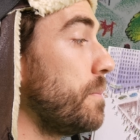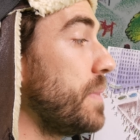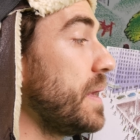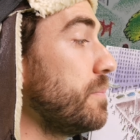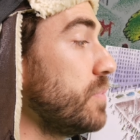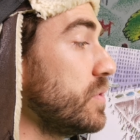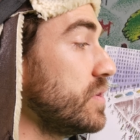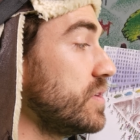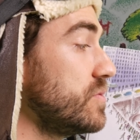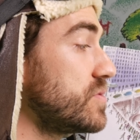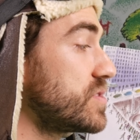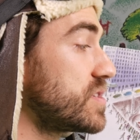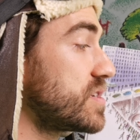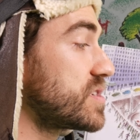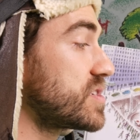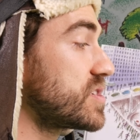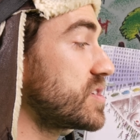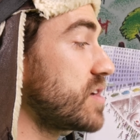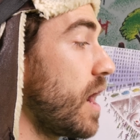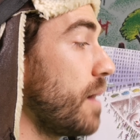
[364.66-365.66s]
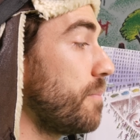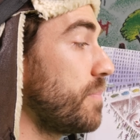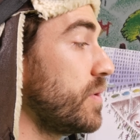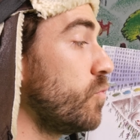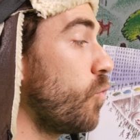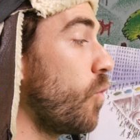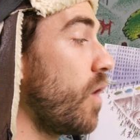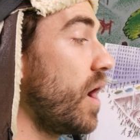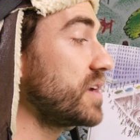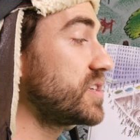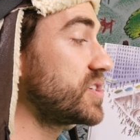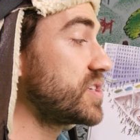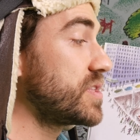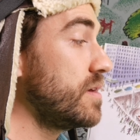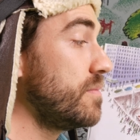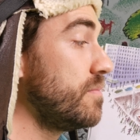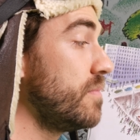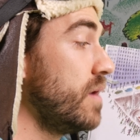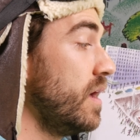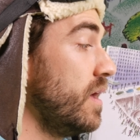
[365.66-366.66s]
people used to stop and watch
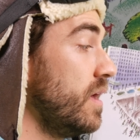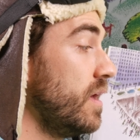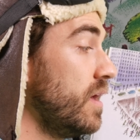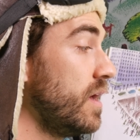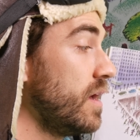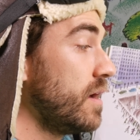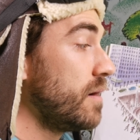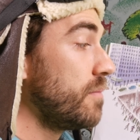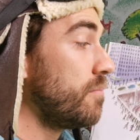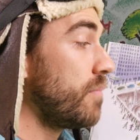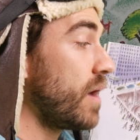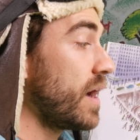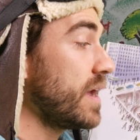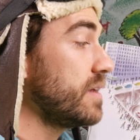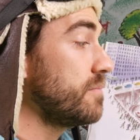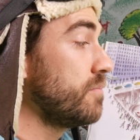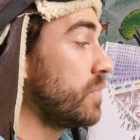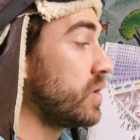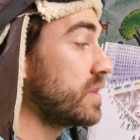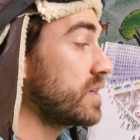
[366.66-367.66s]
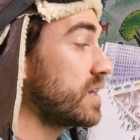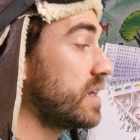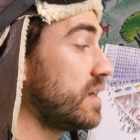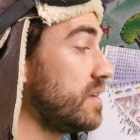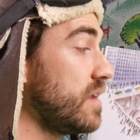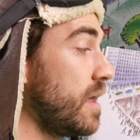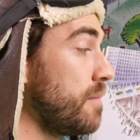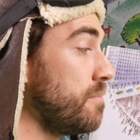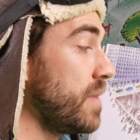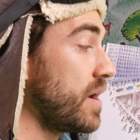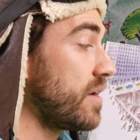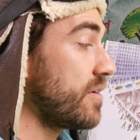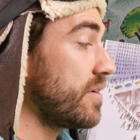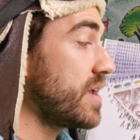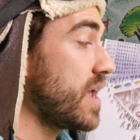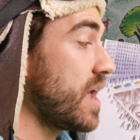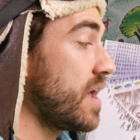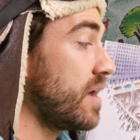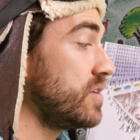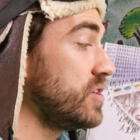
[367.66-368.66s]
them, Mike Mulligan and
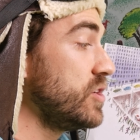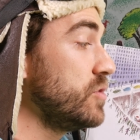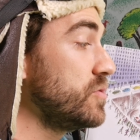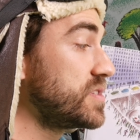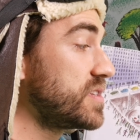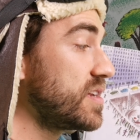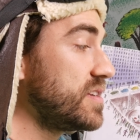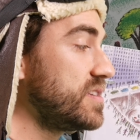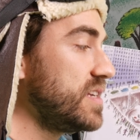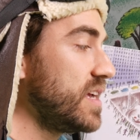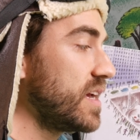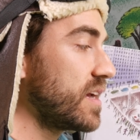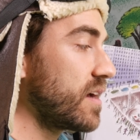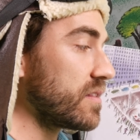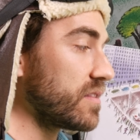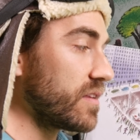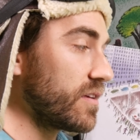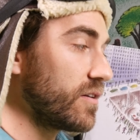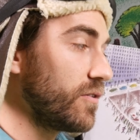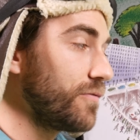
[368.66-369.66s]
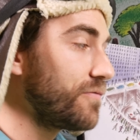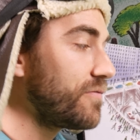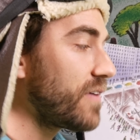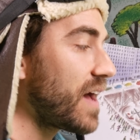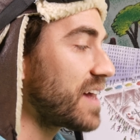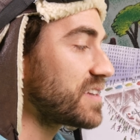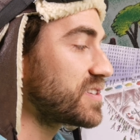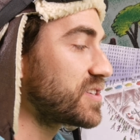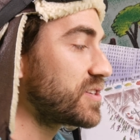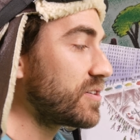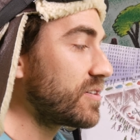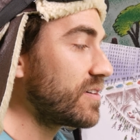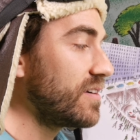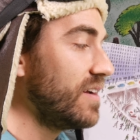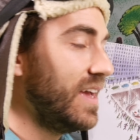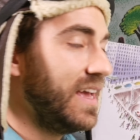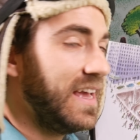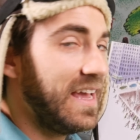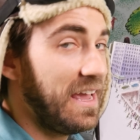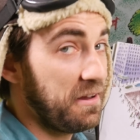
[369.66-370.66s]
Mary Ann used to dig a little faster
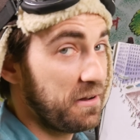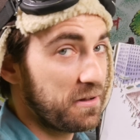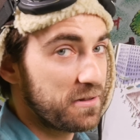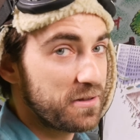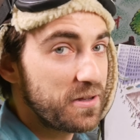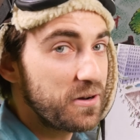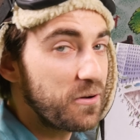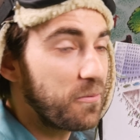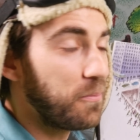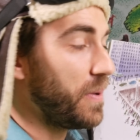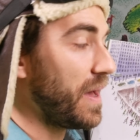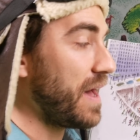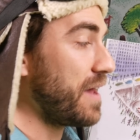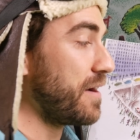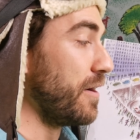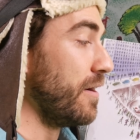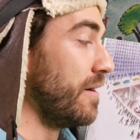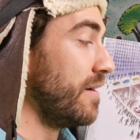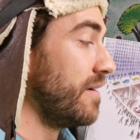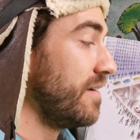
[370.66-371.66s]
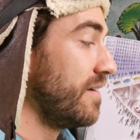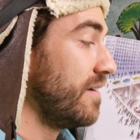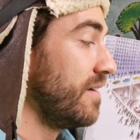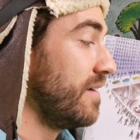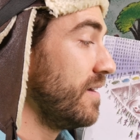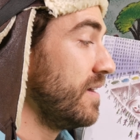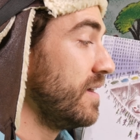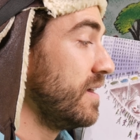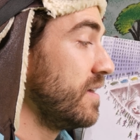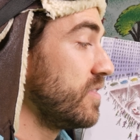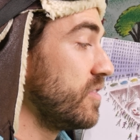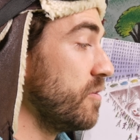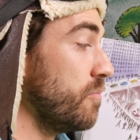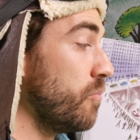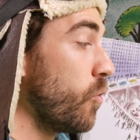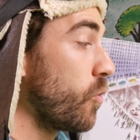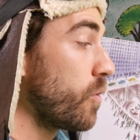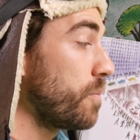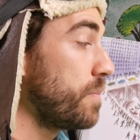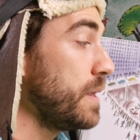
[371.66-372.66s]
and a little better. The
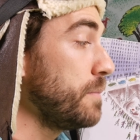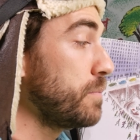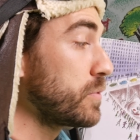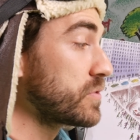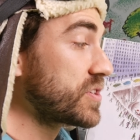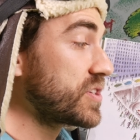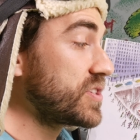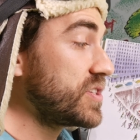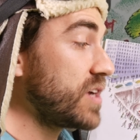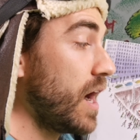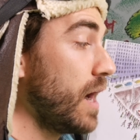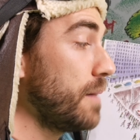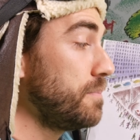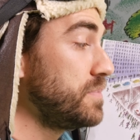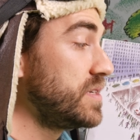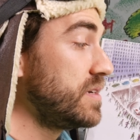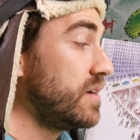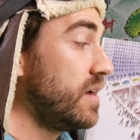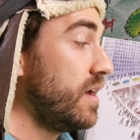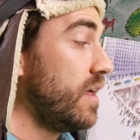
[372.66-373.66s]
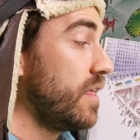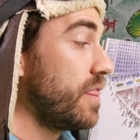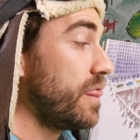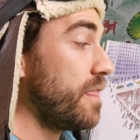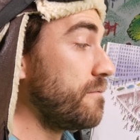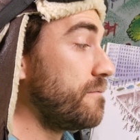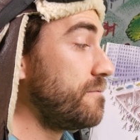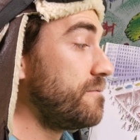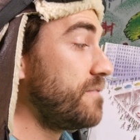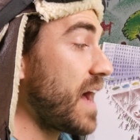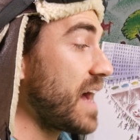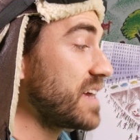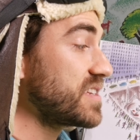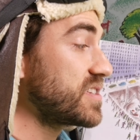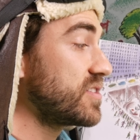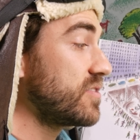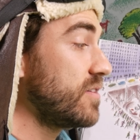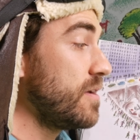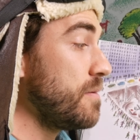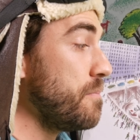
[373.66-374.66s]
more people stopped, the
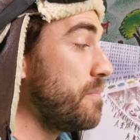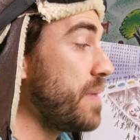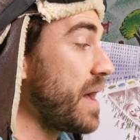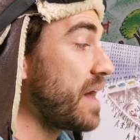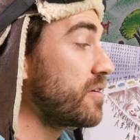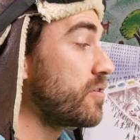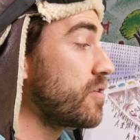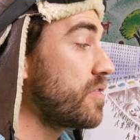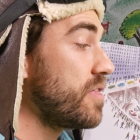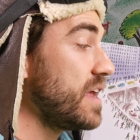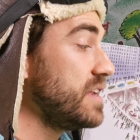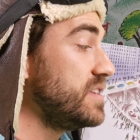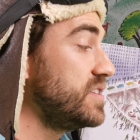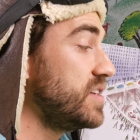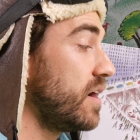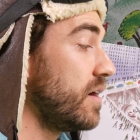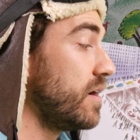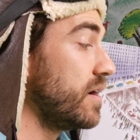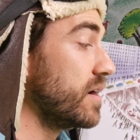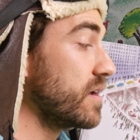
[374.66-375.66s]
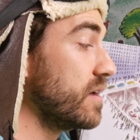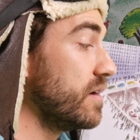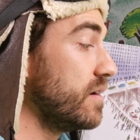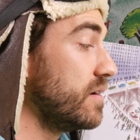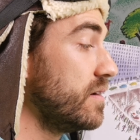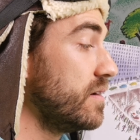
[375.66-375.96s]
faster and better they dug.